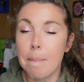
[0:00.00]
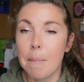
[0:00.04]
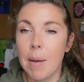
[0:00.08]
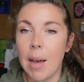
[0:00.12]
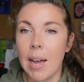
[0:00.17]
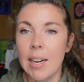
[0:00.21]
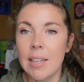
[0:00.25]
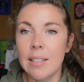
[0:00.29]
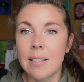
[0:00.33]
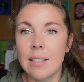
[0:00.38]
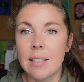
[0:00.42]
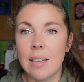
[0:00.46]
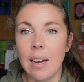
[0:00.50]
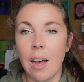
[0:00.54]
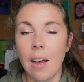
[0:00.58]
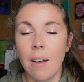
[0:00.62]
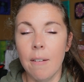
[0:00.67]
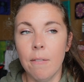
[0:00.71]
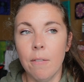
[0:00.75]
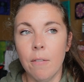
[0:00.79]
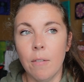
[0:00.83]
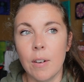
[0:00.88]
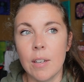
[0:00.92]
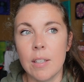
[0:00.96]
my
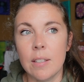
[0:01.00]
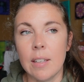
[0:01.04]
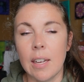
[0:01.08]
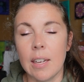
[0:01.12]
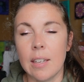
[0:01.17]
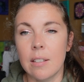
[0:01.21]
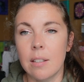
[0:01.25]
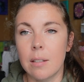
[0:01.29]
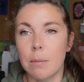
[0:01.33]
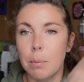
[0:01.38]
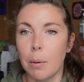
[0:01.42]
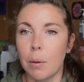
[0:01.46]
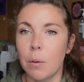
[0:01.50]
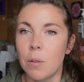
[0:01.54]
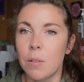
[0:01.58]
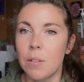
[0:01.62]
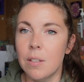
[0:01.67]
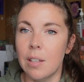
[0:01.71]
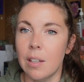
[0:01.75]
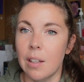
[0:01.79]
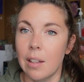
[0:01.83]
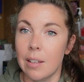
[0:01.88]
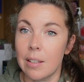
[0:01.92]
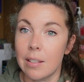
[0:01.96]
stuff was
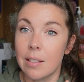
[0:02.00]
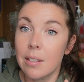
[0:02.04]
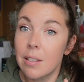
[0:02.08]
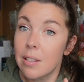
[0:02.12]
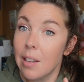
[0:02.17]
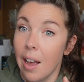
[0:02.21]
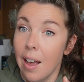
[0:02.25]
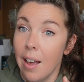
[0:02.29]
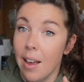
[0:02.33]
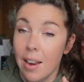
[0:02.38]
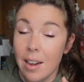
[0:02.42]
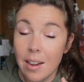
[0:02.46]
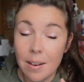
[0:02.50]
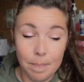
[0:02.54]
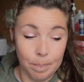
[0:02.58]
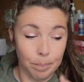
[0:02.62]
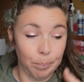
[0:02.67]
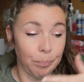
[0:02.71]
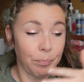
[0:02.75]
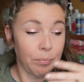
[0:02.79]
exposed to the sun.